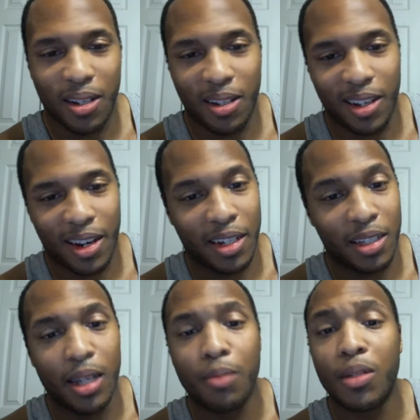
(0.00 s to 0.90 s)
Guys,
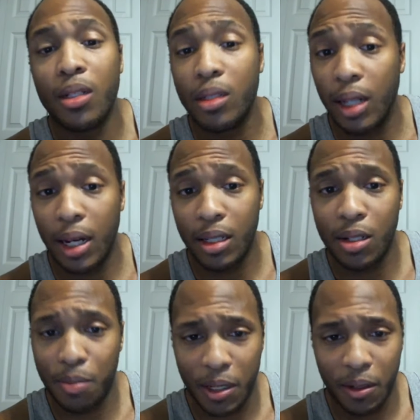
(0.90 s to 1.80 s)
that means a lot to
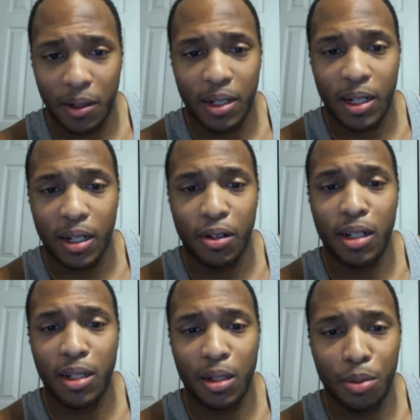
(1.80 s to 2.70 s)
me, and I
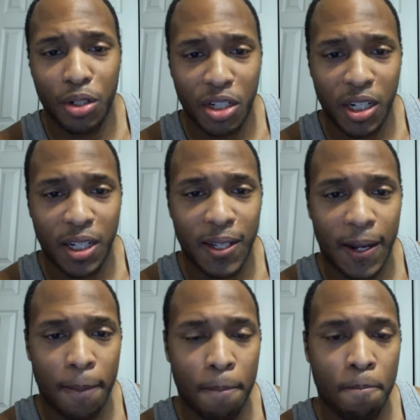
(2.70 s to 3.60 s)
greatly appreciate that.
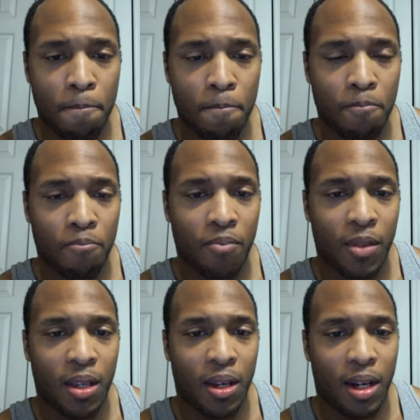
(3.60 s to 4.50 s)

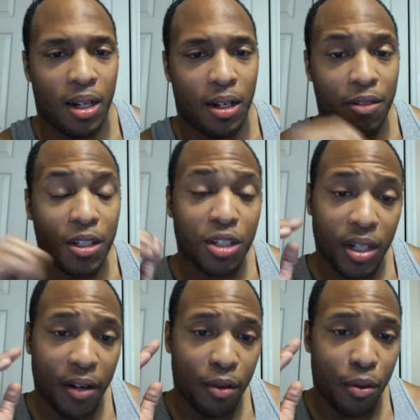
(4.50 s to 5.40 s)
I love each and
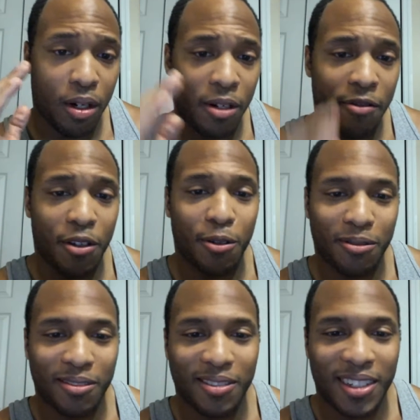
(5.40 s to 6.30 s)
every one of you,
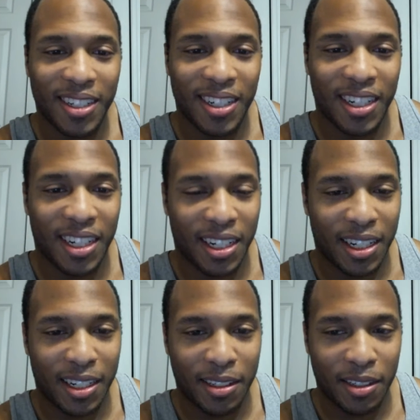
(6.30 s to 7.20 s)

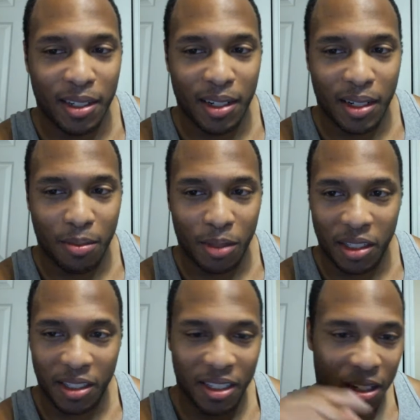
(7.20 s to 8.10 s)
and I'm not
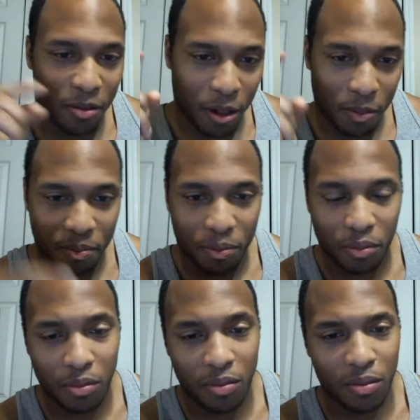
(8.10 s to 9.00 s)
going to give up.
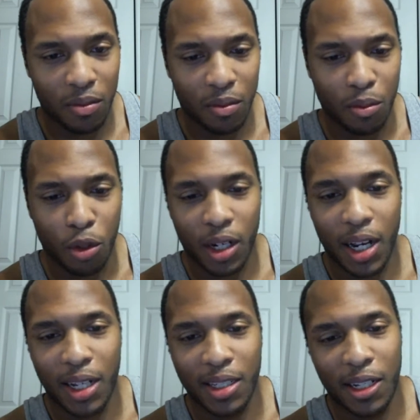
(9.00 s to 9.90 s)
More
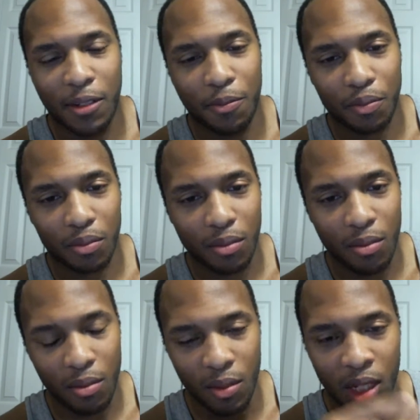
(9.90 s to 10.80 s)
content
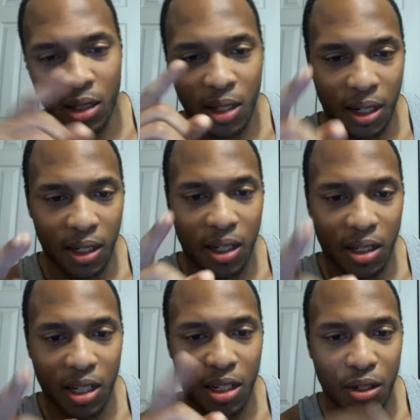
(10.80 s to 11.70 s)
is going to
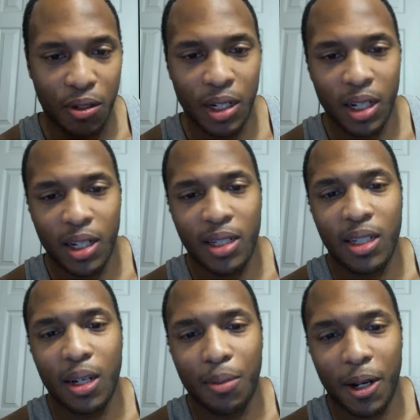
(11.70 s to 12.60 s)
continue to
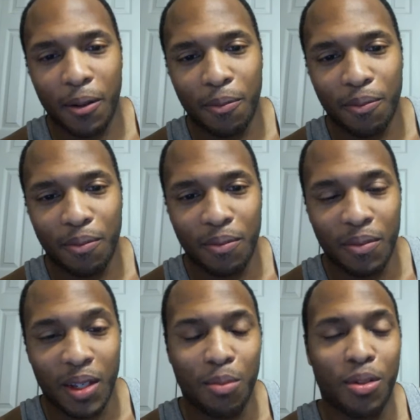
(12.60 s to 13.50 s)
come out.
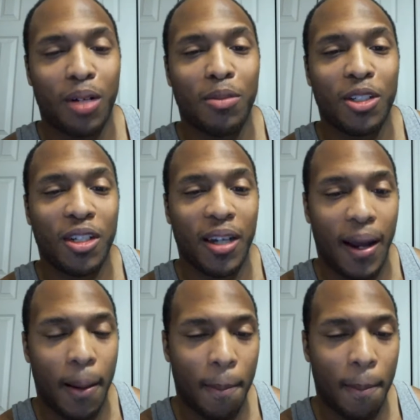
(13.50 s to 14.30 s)
I promise you that.